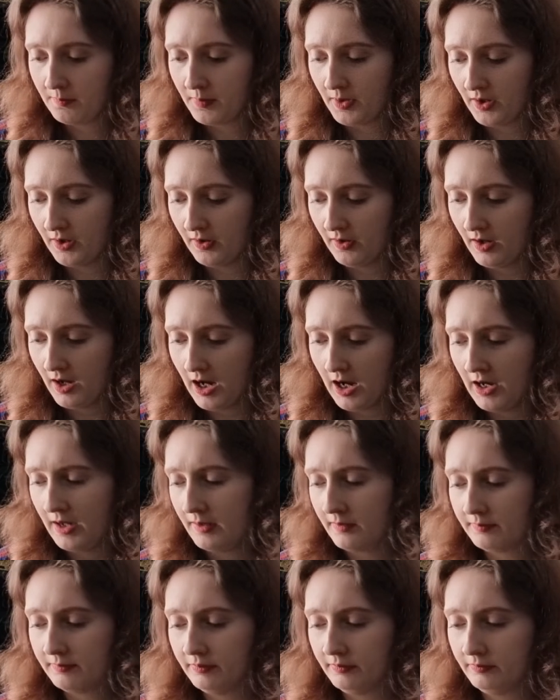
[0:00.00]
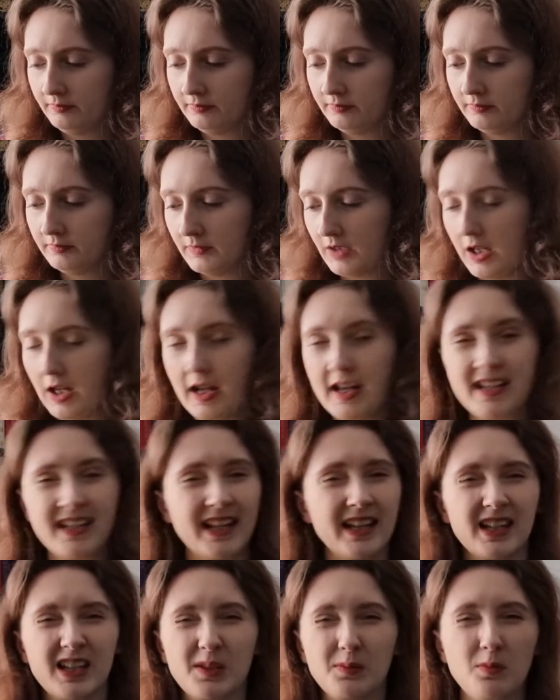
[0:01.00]
But I
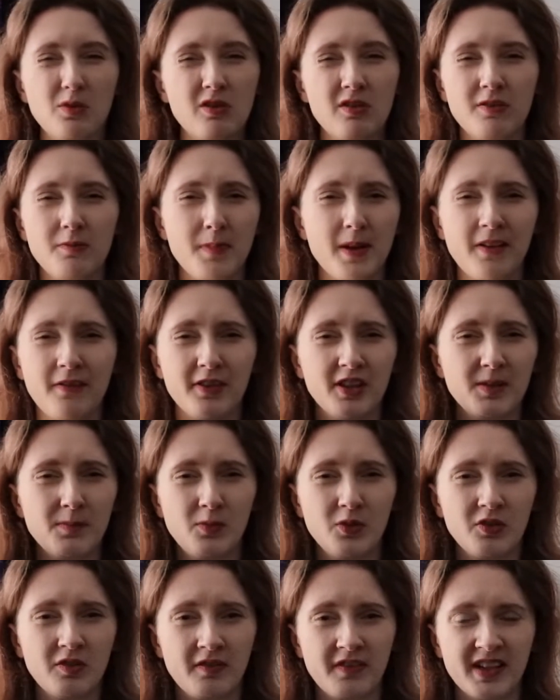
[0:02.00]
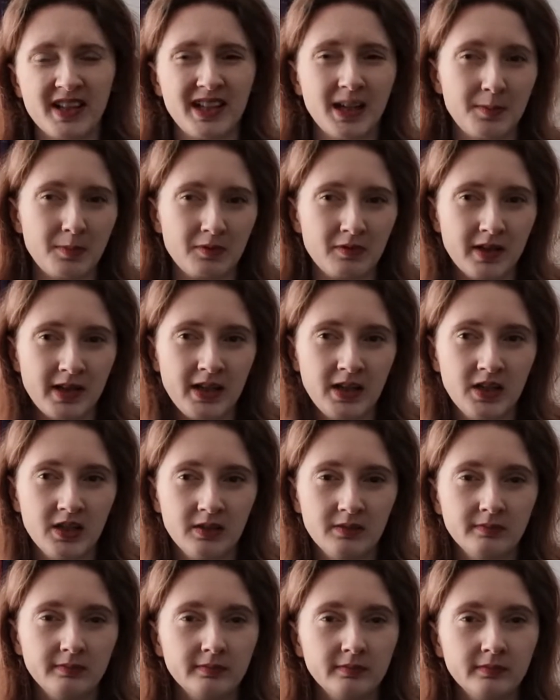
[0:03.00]
see this as more of a summer read.